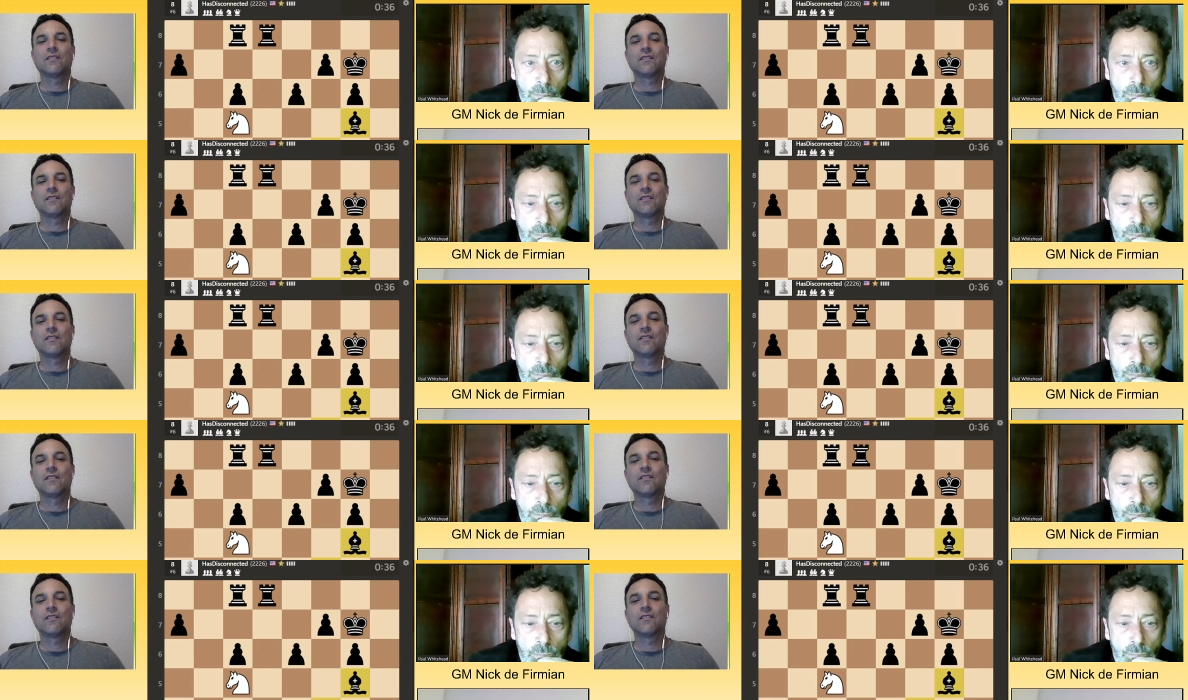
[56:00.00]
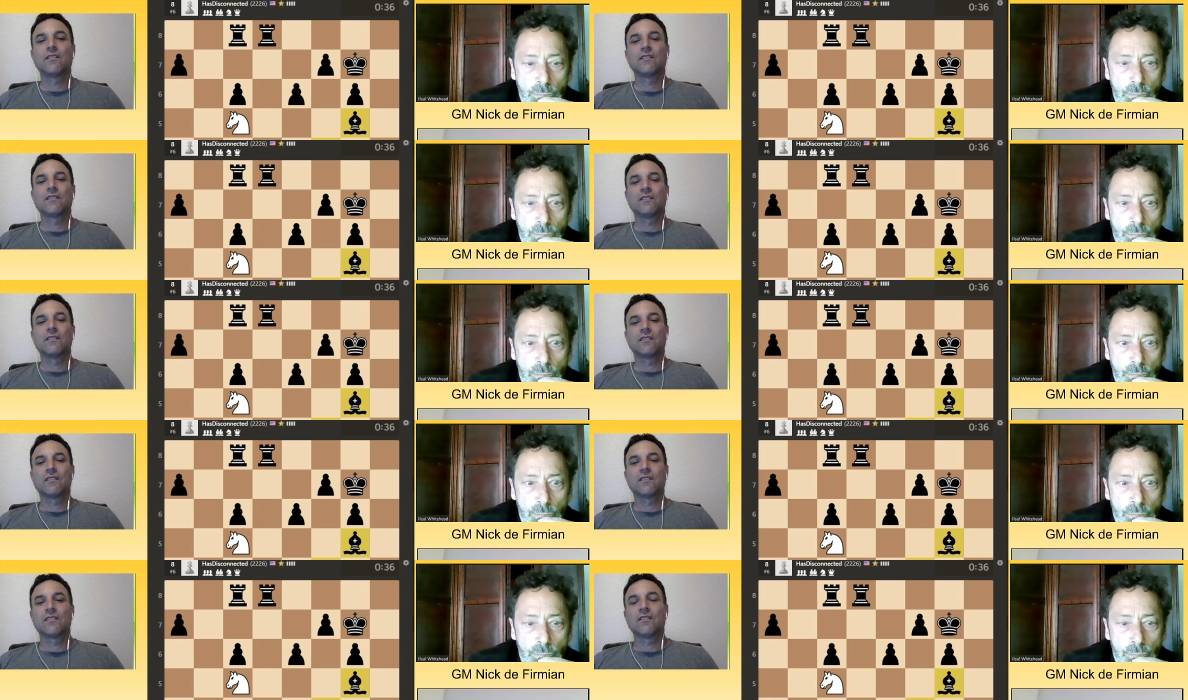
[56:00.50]

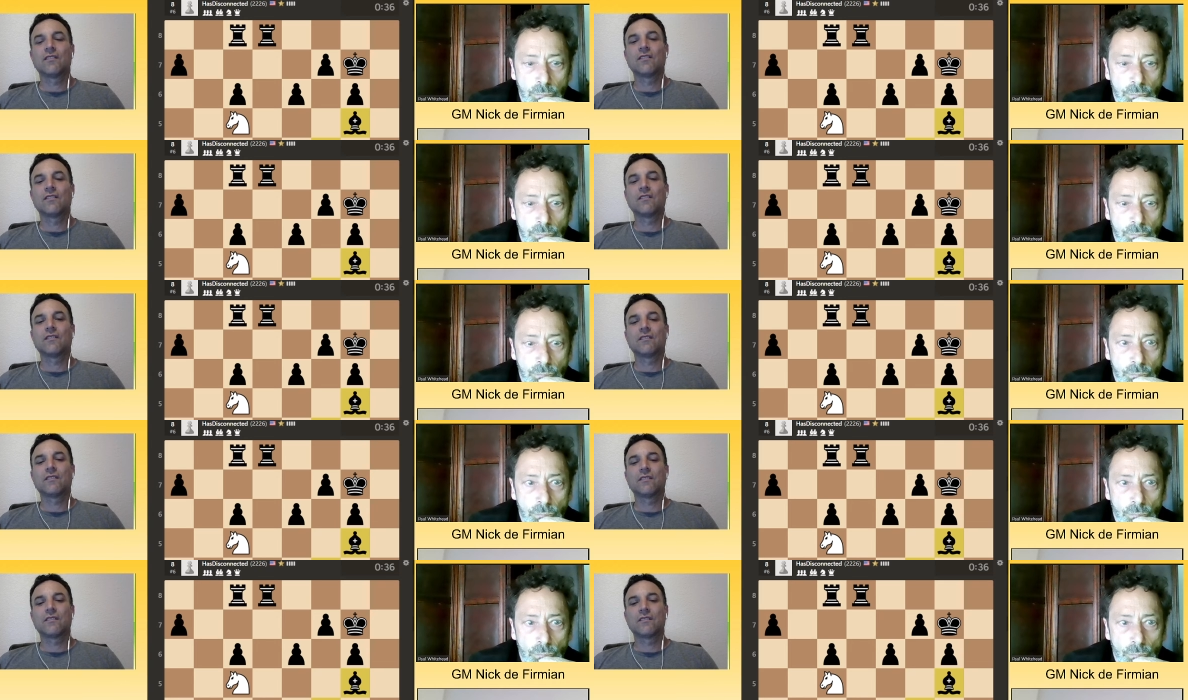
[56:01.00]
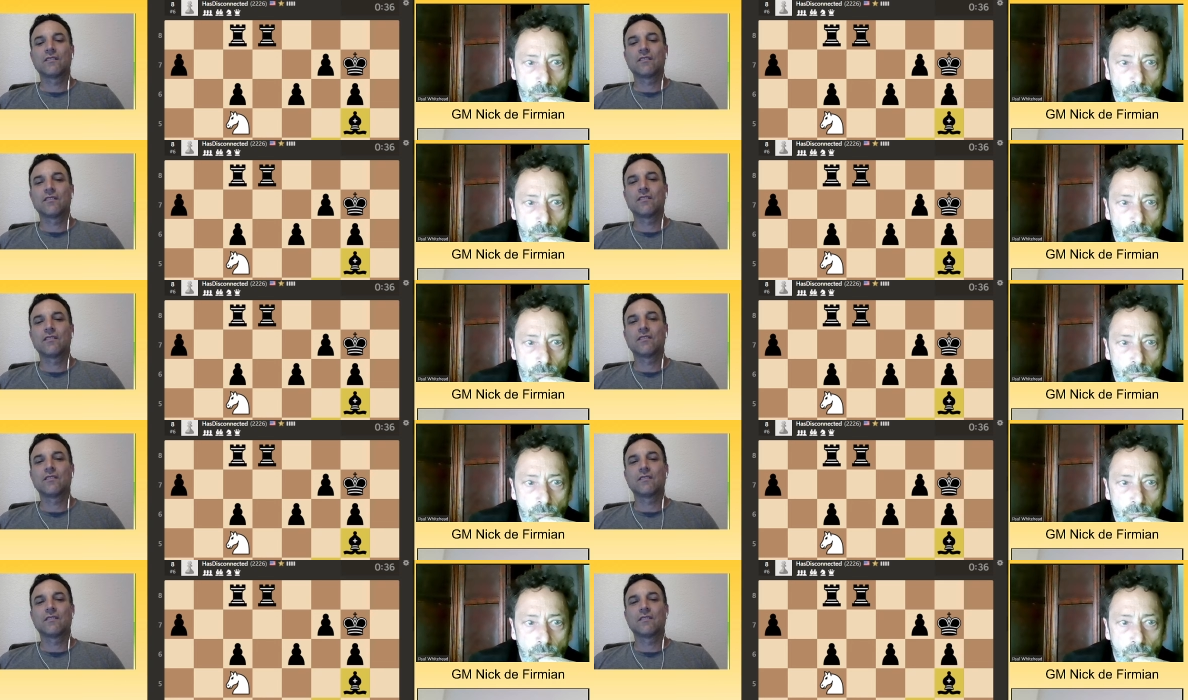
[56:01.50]

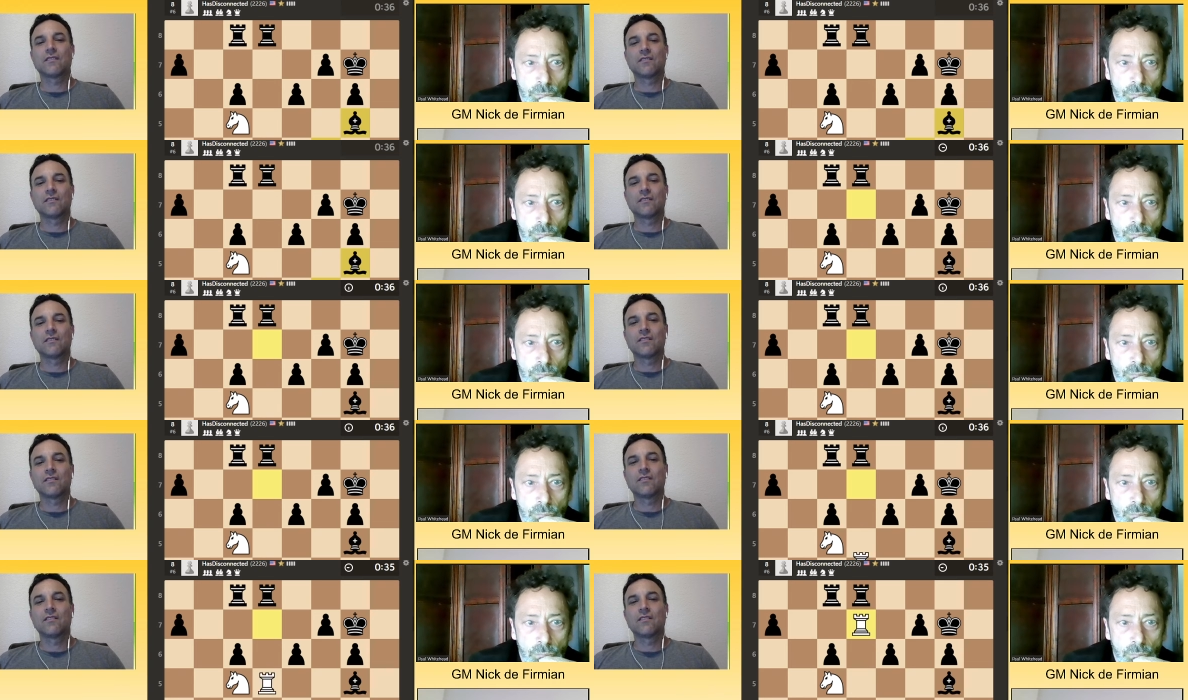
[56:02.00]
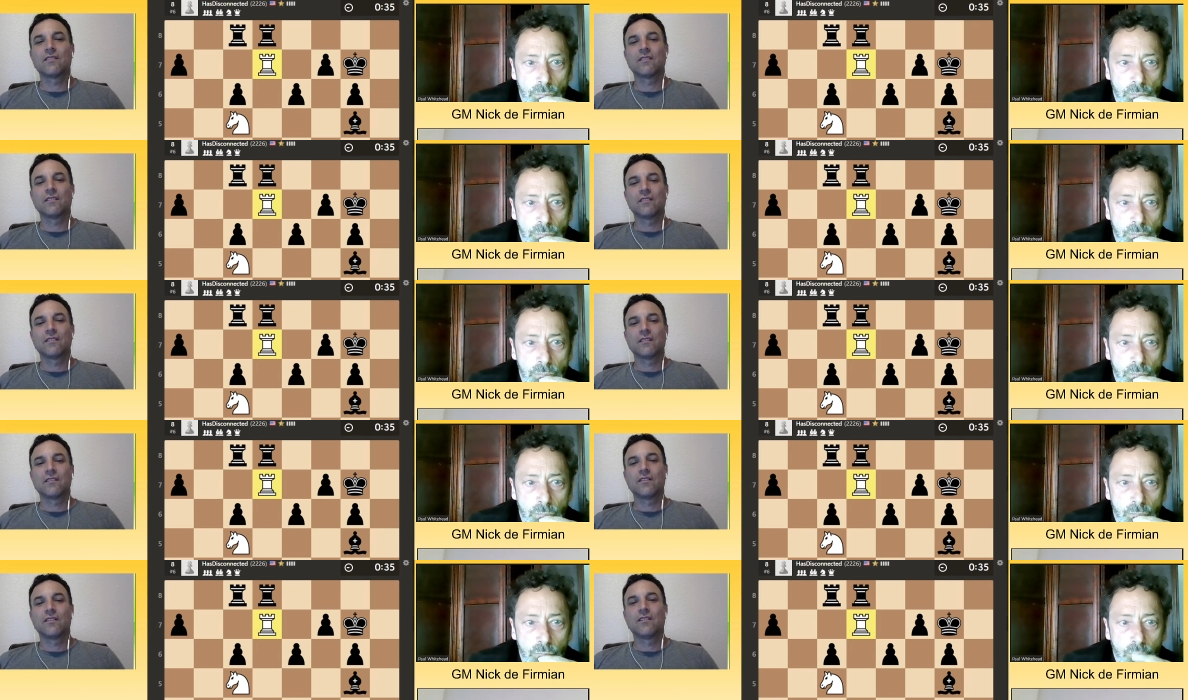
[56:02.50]

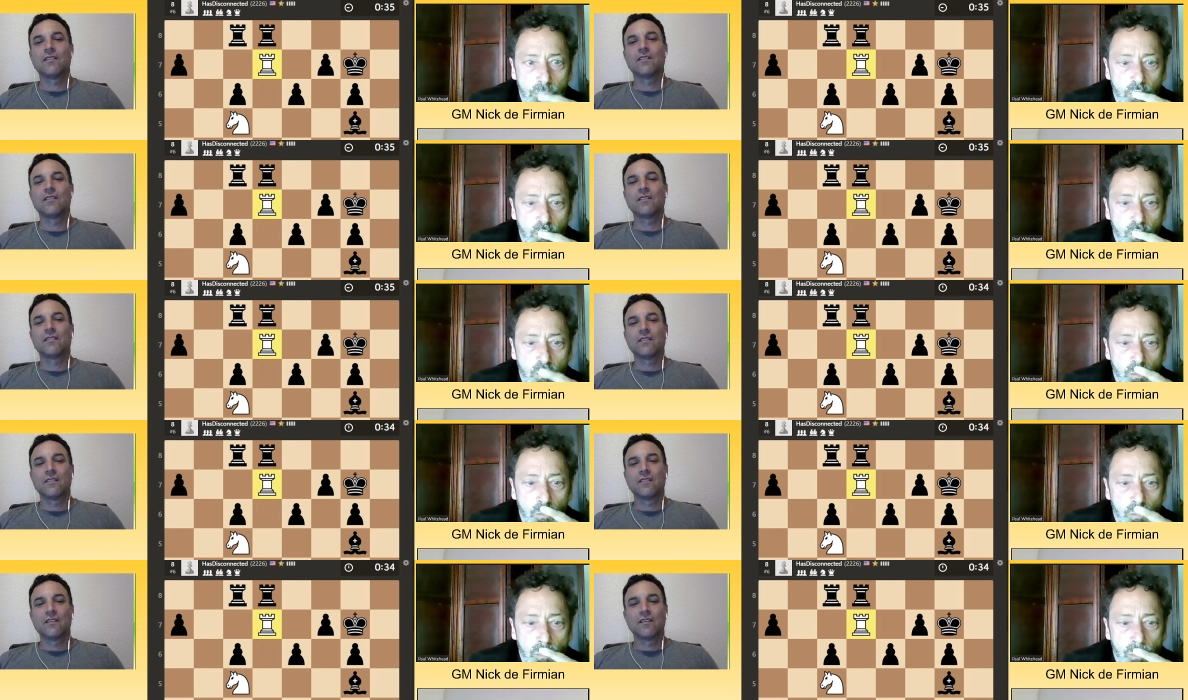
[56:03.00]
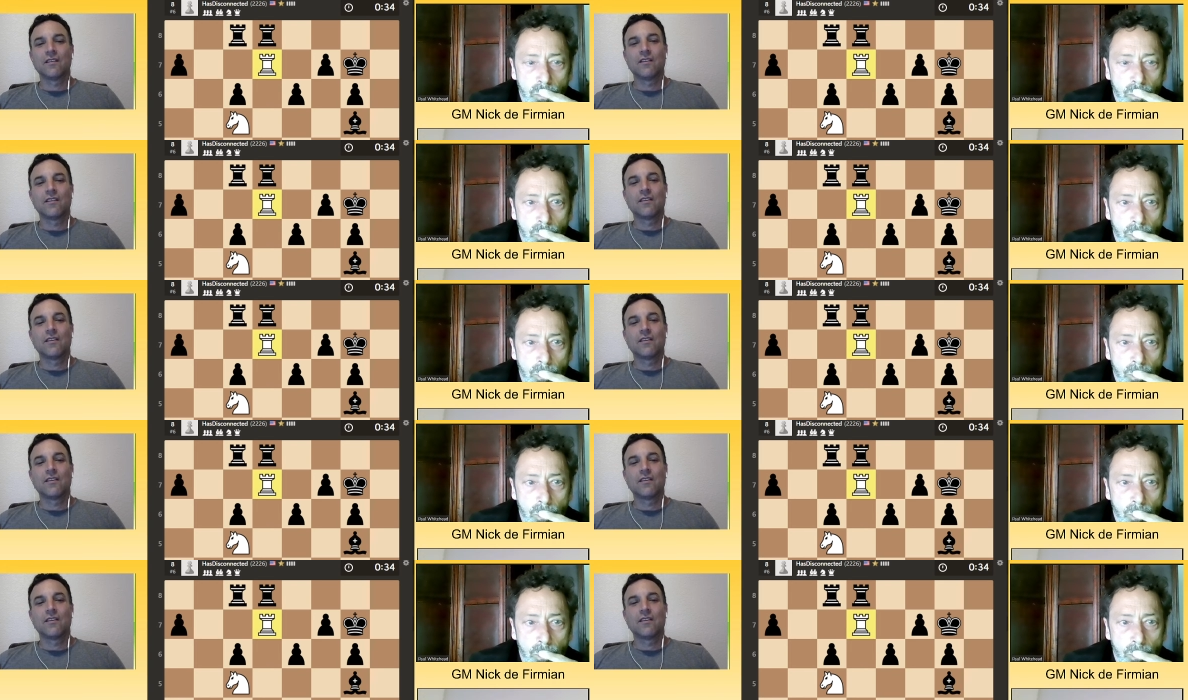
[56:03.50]
Nothing is said.